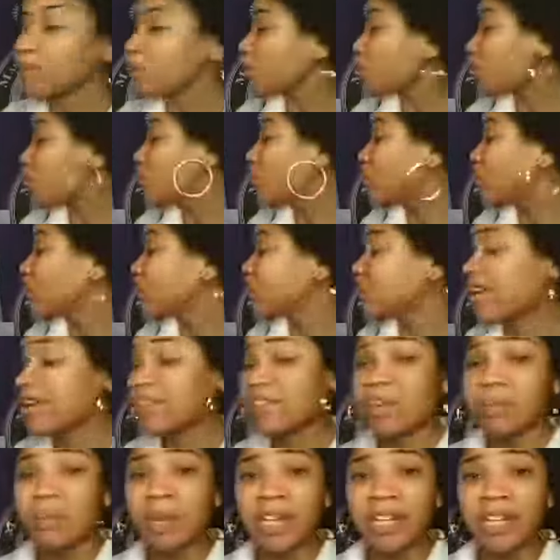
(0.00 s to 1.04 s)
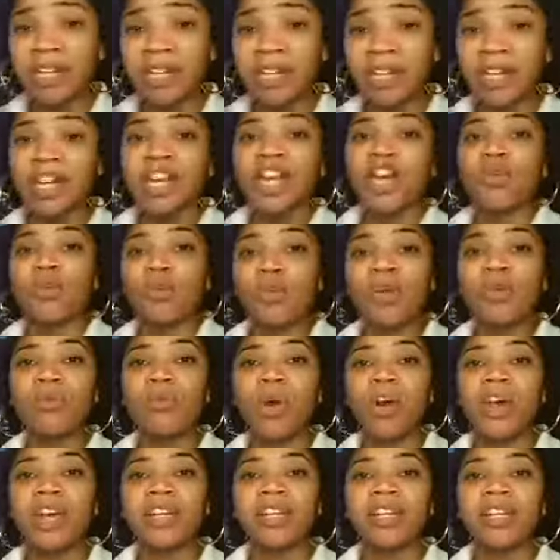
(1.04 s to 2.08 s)
When we're saving money, we
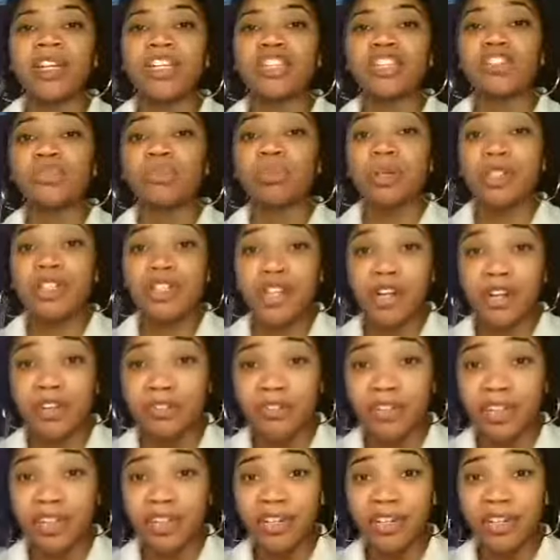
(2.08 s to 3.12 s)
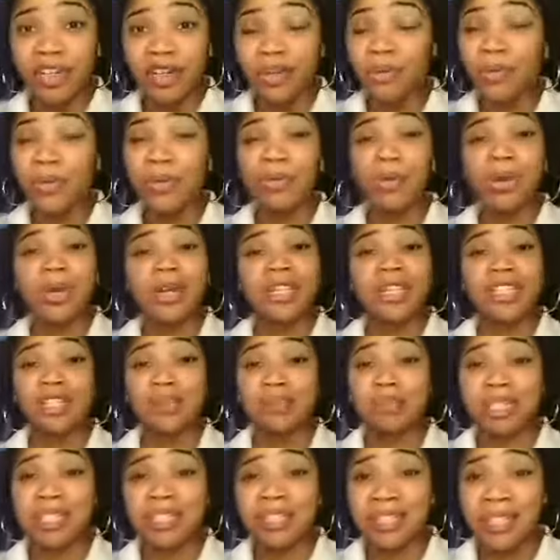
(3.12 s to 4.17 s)
want to preserve it. We want it to
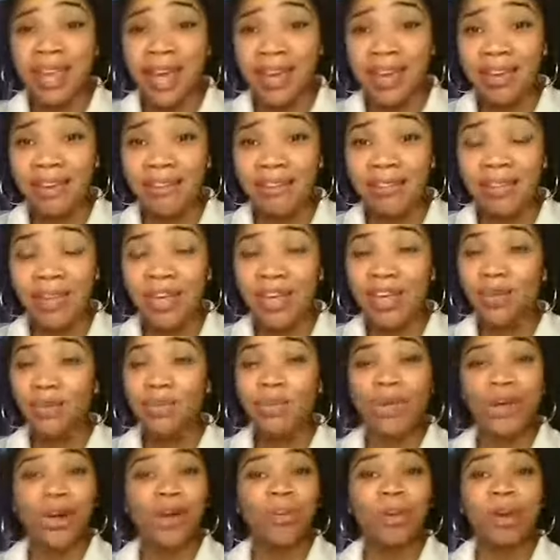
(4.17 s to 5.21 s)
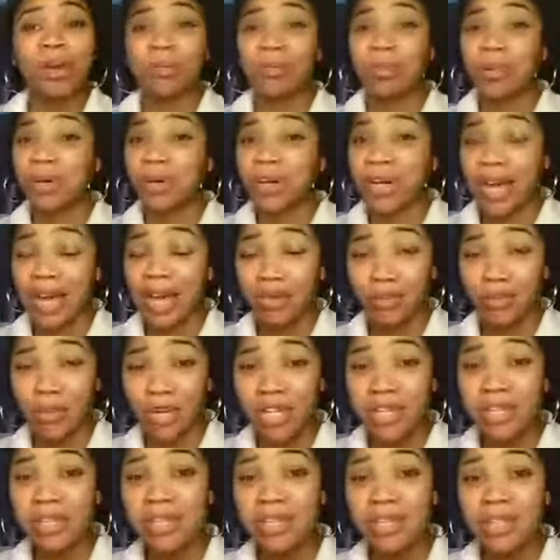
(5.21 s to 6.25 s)
be safe. We don't want to put it at
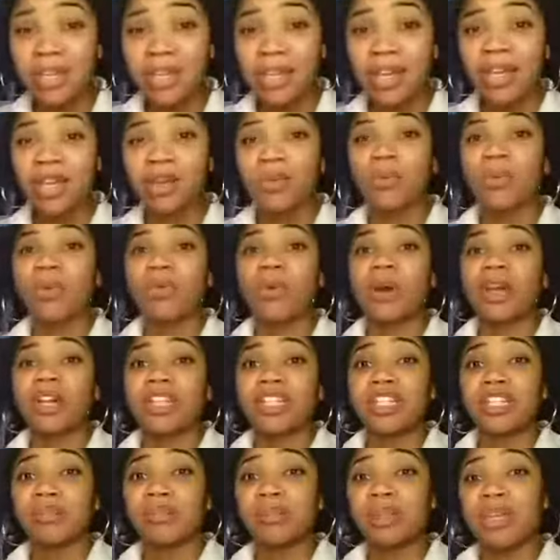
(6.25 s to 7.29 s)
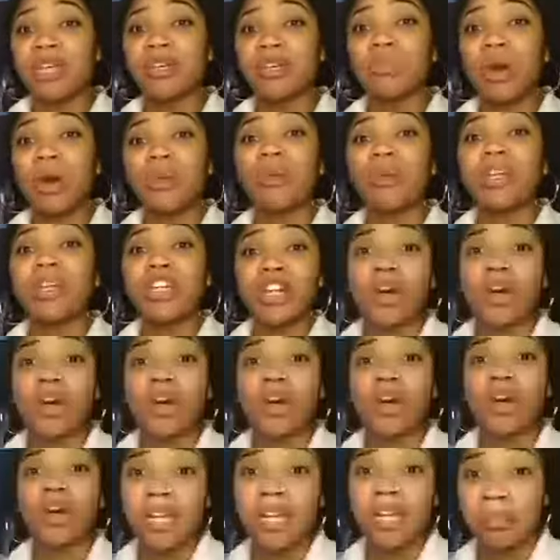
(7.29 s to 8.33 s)
risk. We want it to be what we know it's
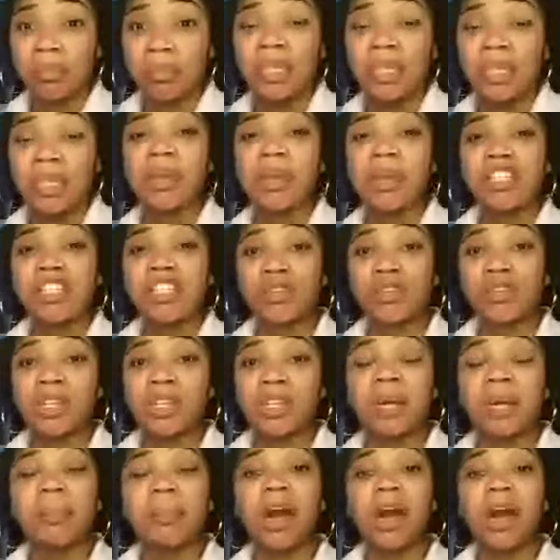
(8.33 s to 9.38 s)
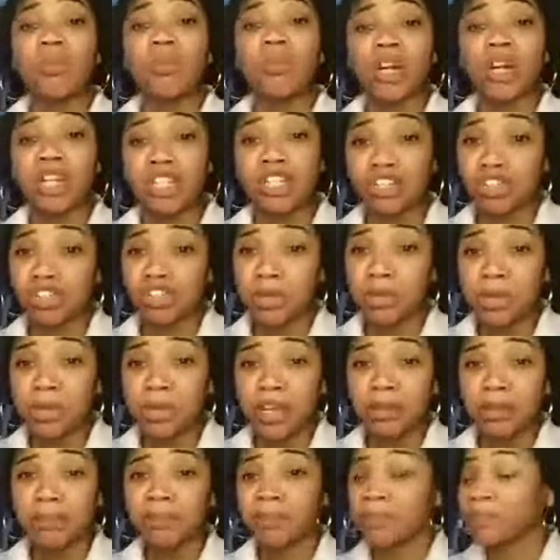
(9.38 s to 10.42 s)
going to be based on the amount we're contributing.